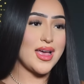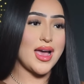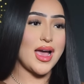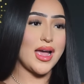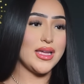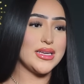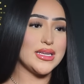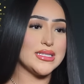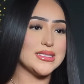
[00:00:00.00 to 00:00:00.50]

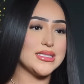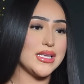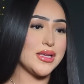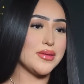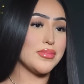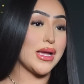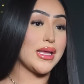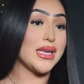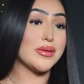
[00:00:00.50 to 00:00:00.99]
Hi Daisy,
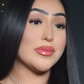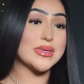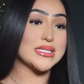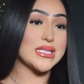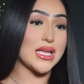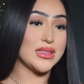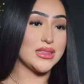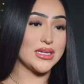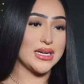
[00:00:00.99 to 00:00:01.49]
my name is
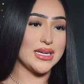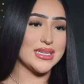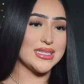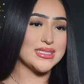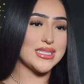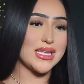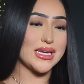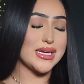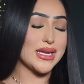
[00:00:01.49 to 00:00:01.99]

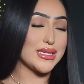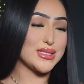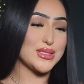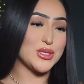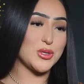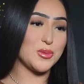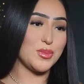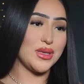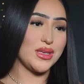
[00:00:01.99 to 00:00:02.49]
Andres. Nice
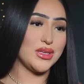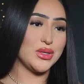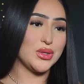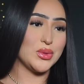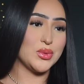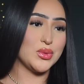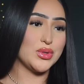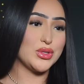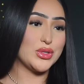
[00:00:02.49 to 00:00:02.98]
to meet
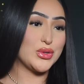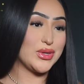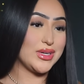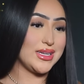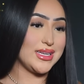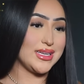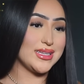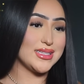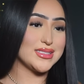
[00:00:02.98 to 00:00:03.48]
you.
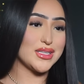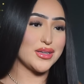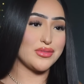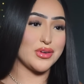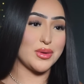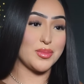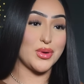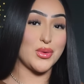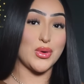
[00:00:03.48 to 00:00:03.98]
Greetings
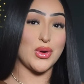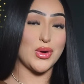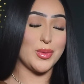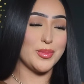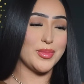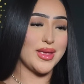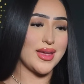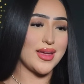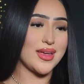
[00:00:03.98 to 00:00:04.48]
from
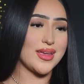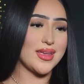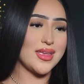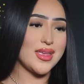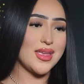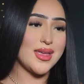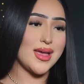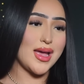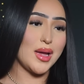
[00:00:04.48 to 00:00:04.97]
Colombia.
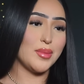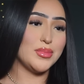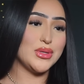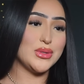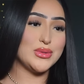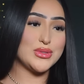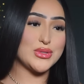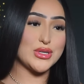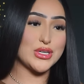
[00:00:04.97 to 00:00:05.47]
I'm
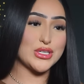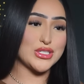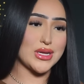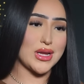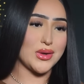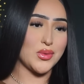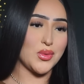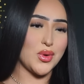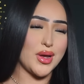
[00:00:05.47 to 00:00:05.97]
new to your
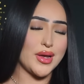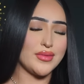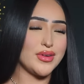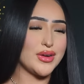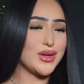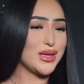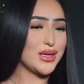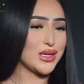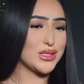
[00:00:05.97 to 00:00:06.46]
channel, a
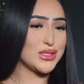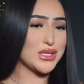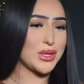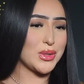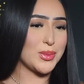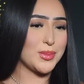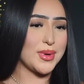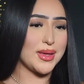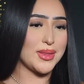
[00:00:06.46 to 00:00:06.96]
very good
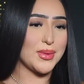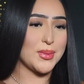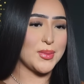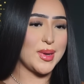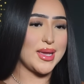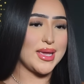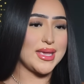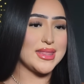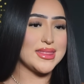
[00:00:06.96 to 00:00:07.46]
channel by the
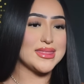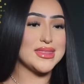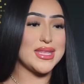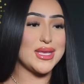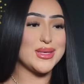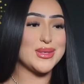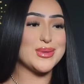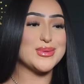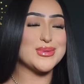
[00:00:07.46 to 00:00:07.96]
way.
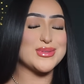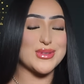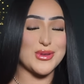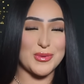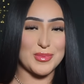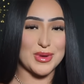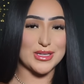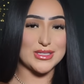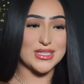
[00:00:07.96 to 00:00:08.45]
Thank you so
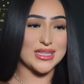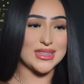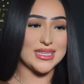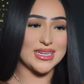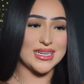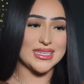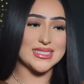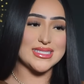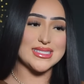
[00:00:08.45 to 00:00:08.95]
much,
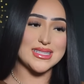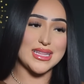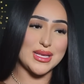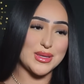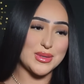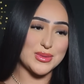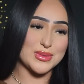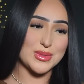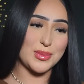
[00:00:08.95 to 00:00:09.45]
Andres.
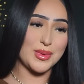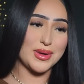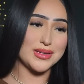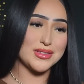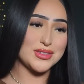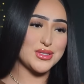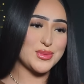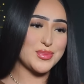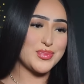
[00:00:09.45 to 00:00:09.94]
Thank you so
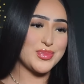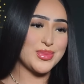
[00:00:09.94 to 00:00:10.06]
much.